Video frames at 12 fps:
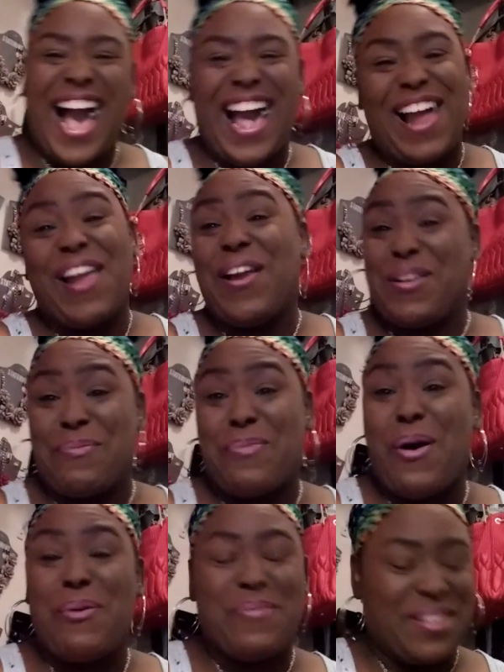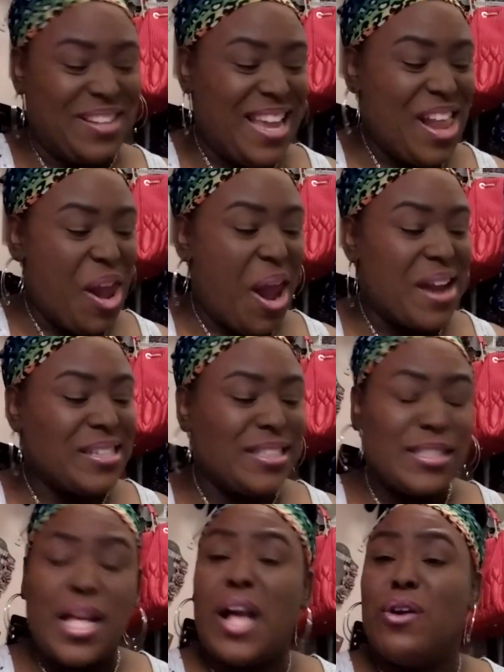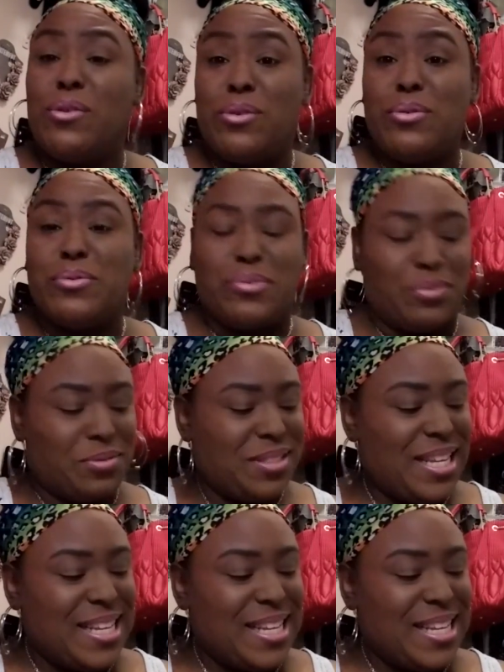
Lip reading: I had a moment. Ooh.